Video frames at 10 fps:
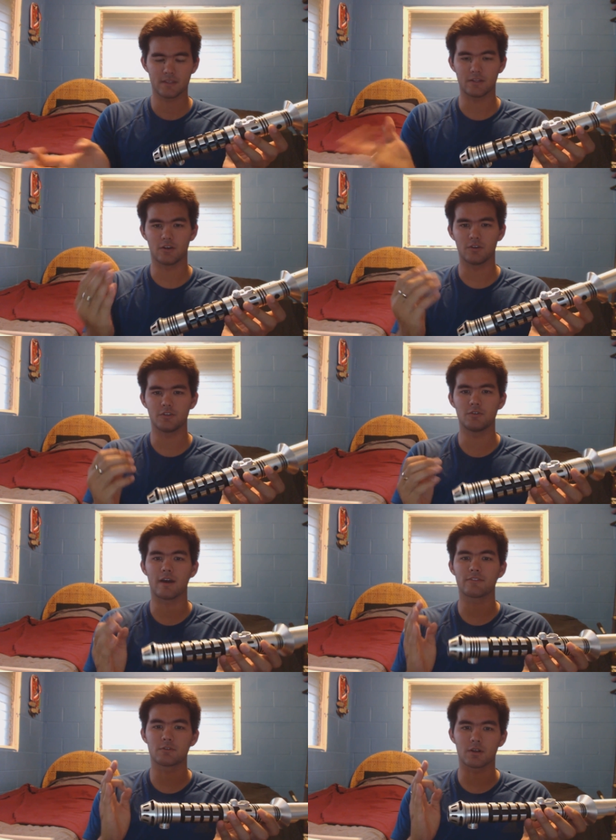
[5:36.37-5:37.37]
you
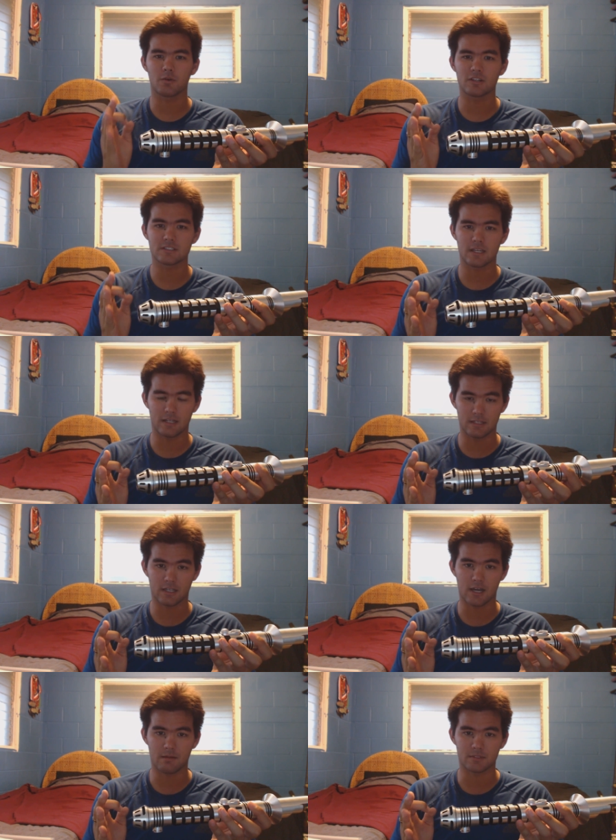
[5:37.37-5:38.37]
have to request that in
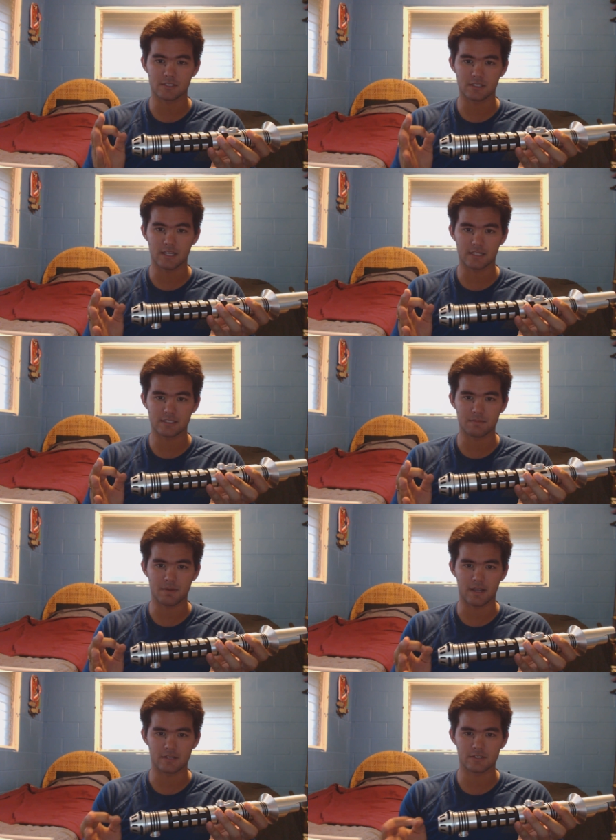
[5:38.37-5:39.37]
the comments on the Etsy
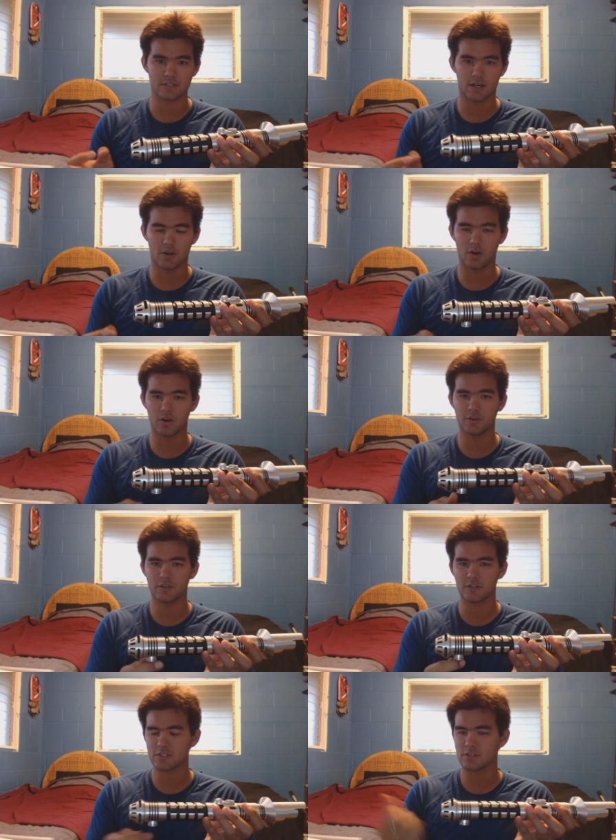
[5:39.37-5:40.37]
page, or
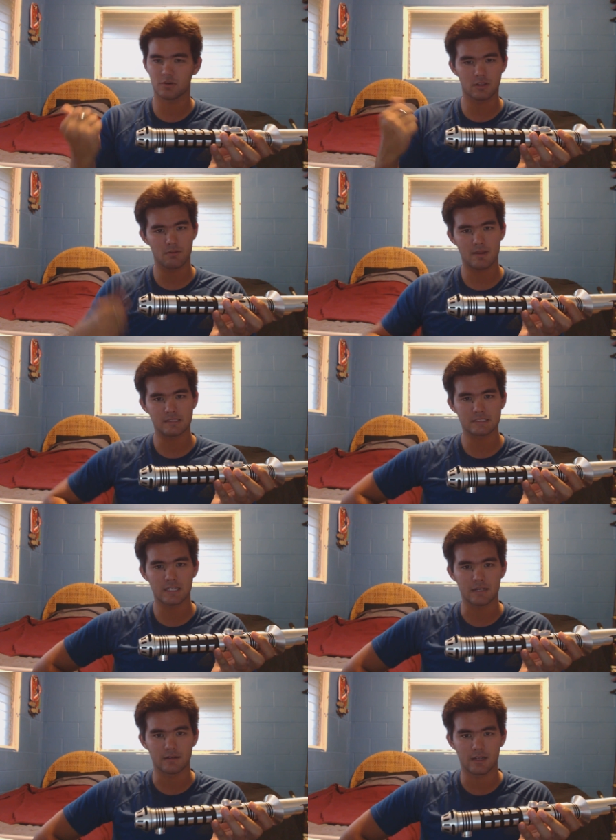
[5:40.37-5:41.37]
you can just go to their main
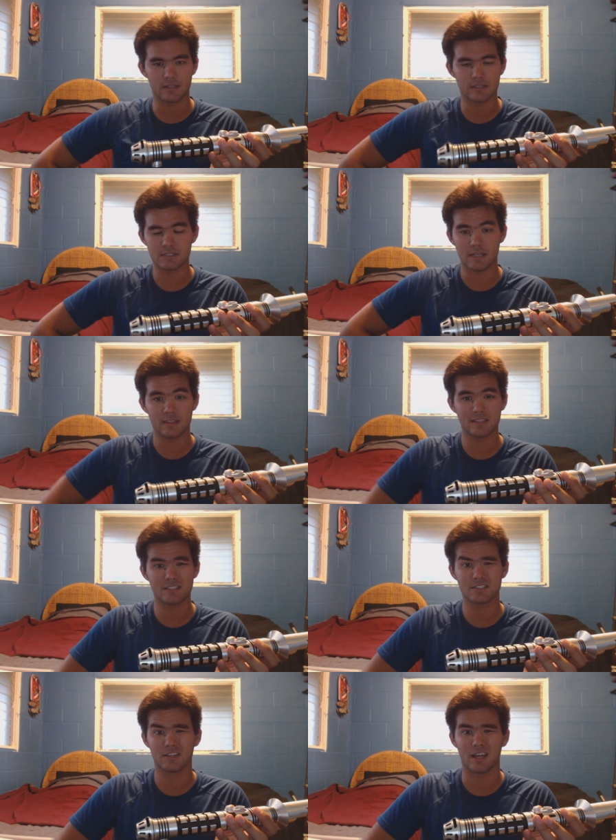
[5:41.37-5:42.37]
site, and I think
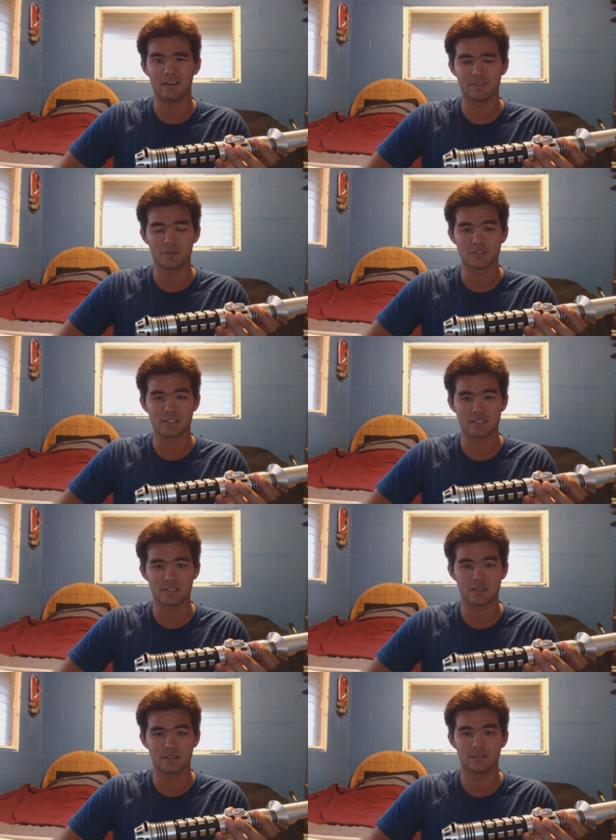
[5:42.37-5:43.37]
they still have those as
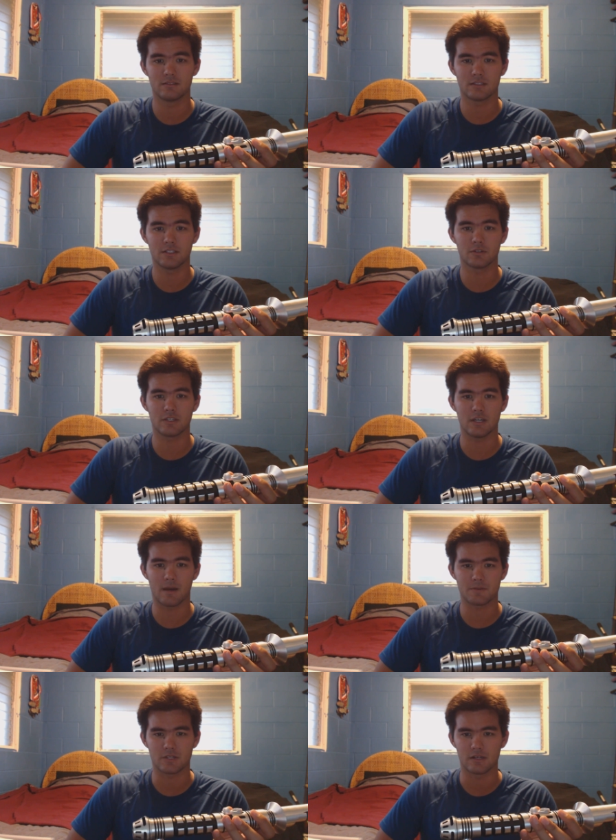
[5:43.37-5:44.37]
the kill key
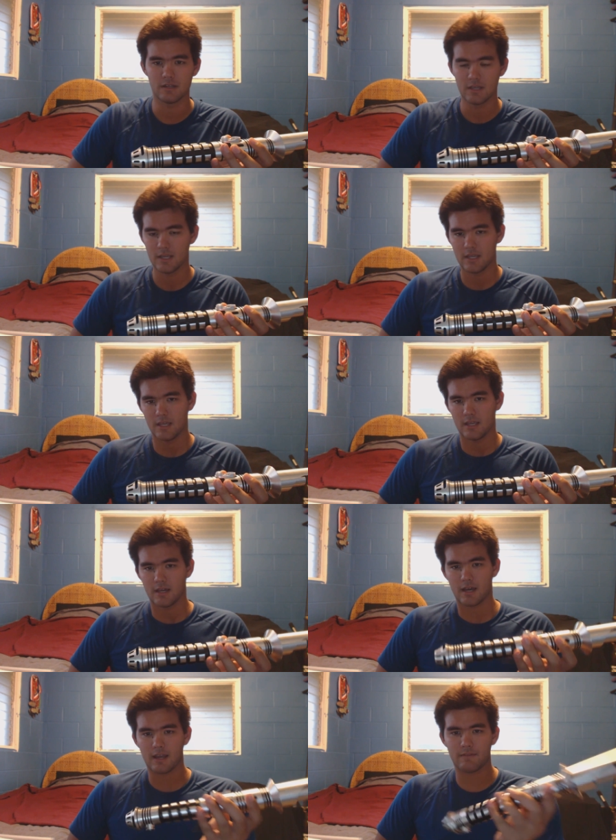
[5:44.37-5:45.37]
option.
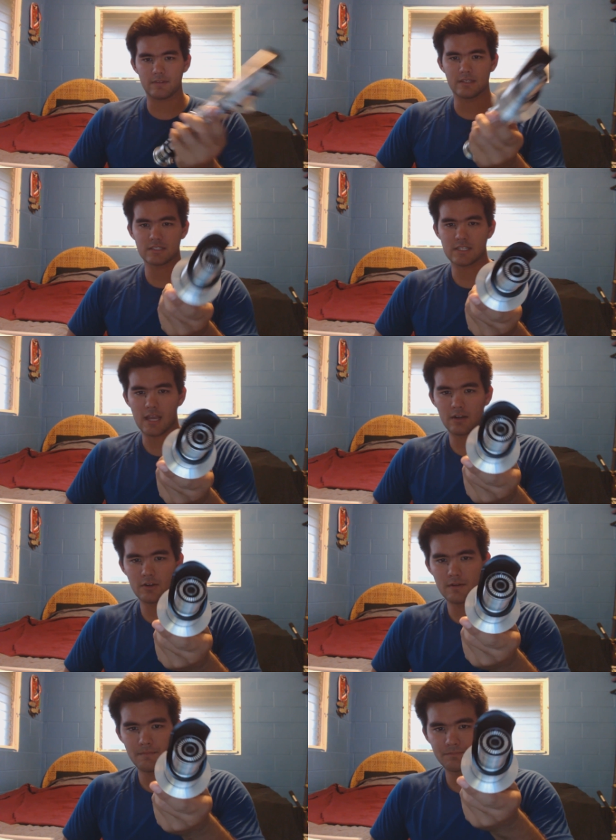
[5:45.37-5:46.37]
I have the
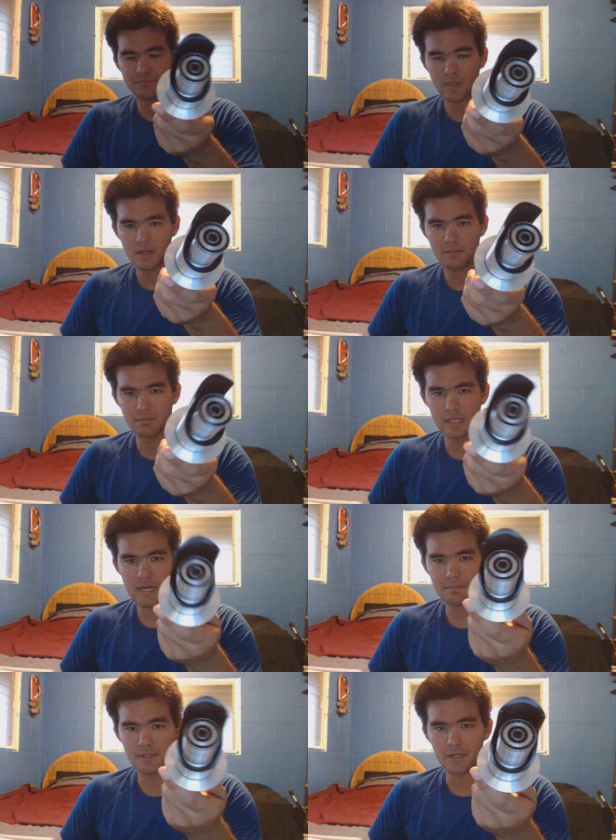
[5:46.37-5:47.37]
standard
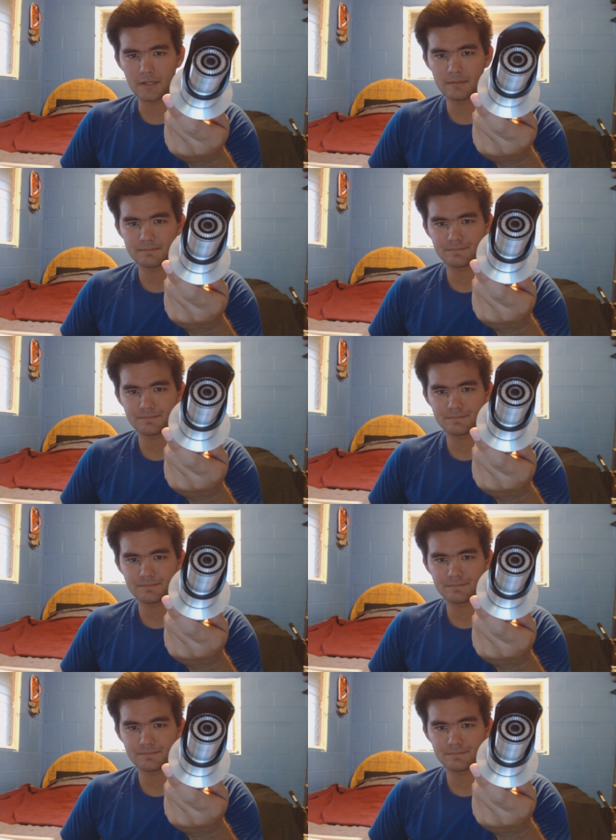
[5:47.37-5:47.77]
blade plug,